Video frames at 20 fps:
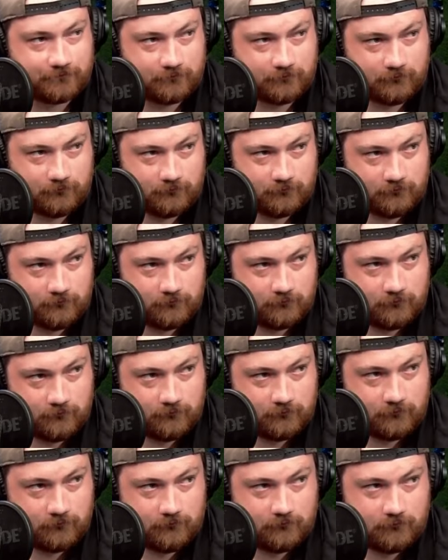
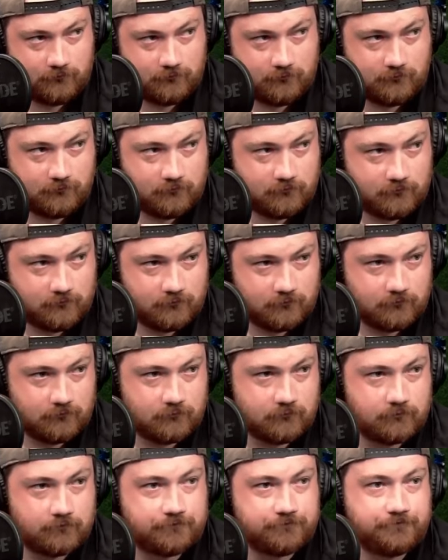
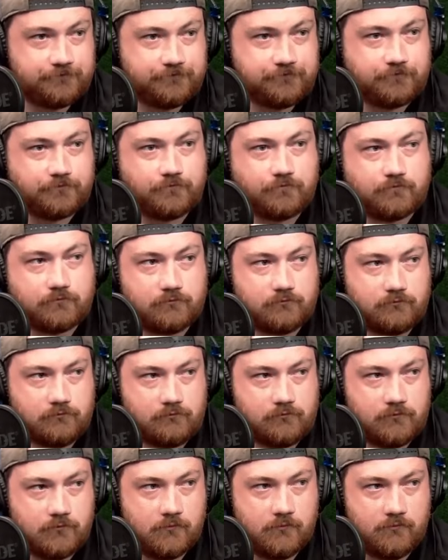
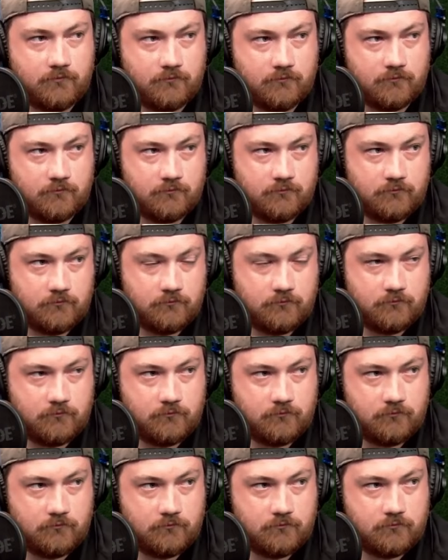
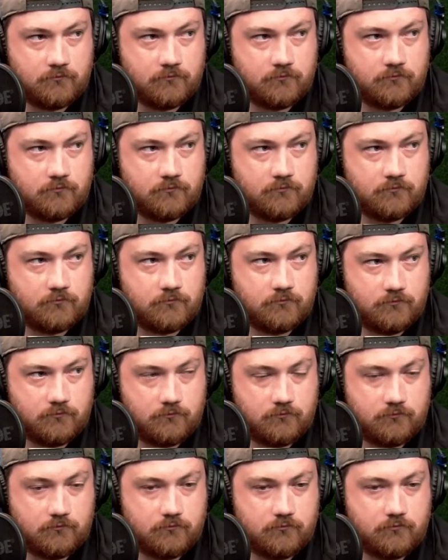
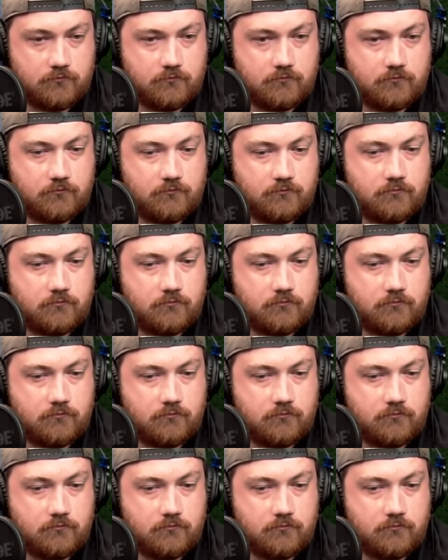The person shown says nothing.